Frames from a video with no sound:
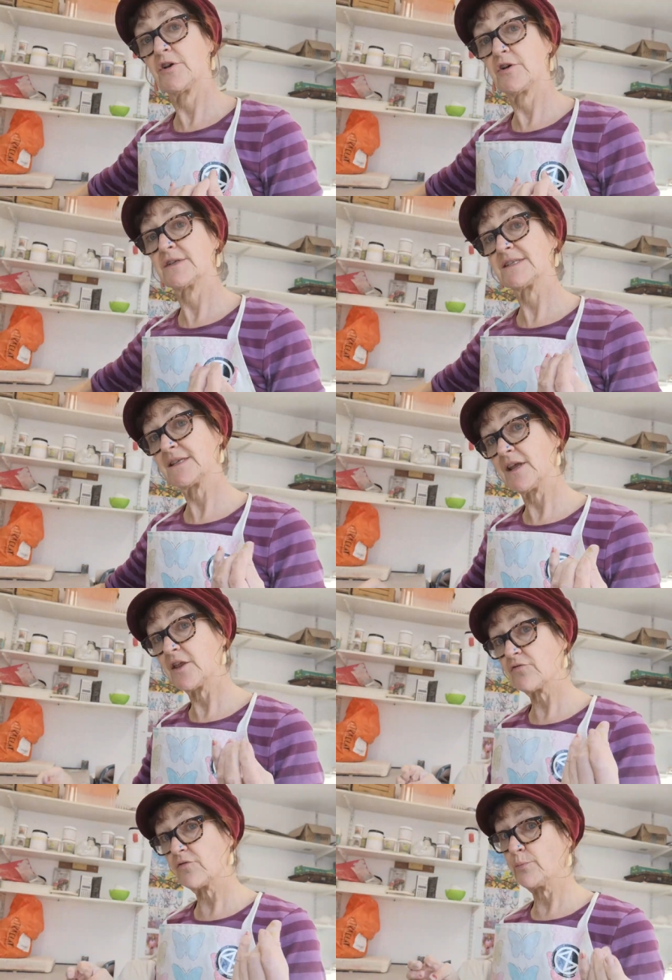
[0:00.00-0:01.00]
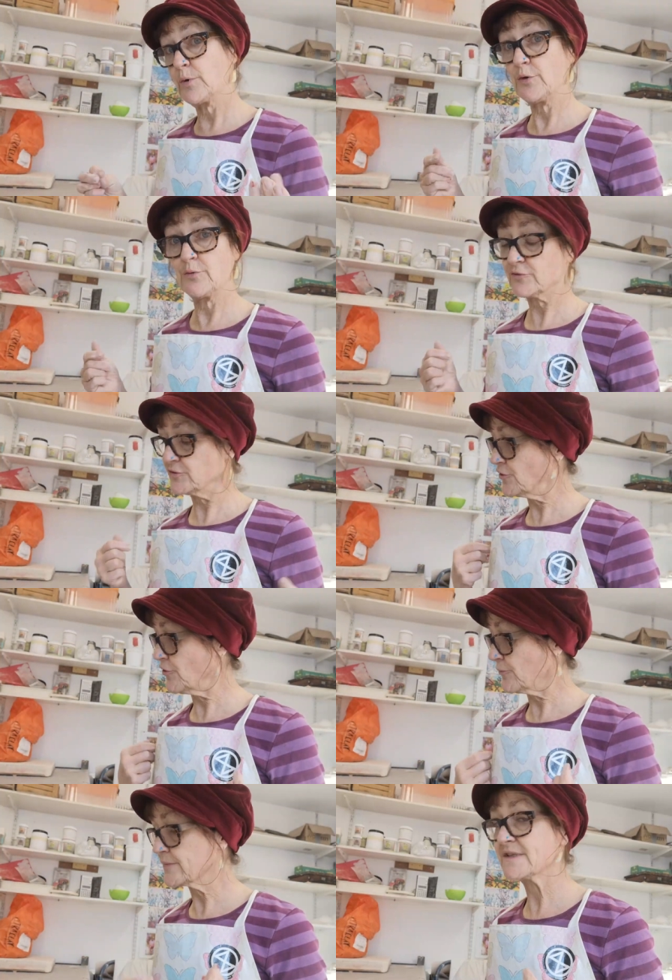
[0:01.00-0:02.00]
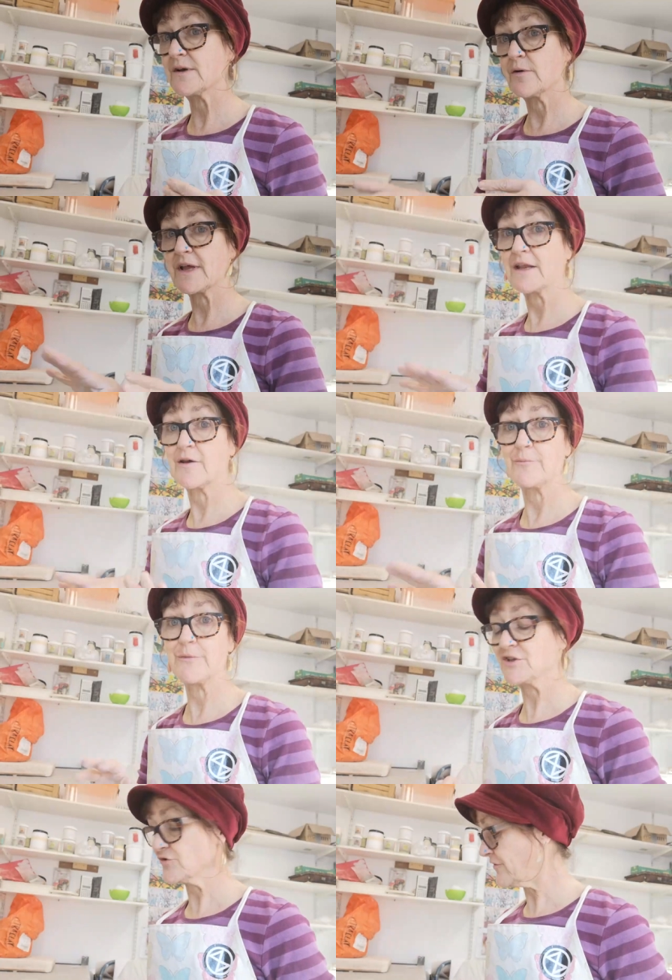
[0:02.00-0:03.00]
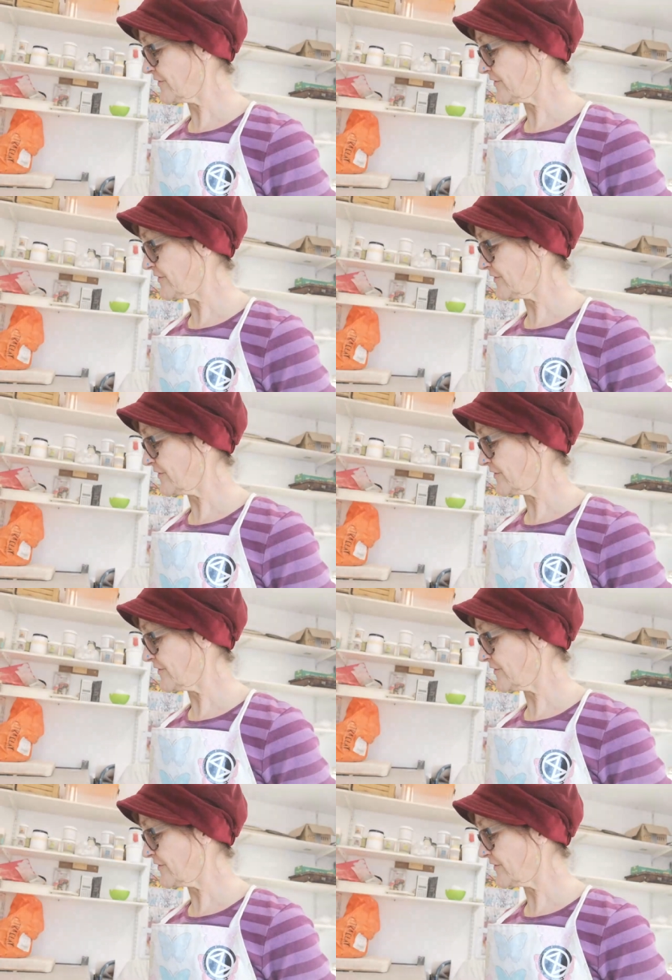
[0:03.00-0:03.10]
a see-through blue on top. So I'll get a mixture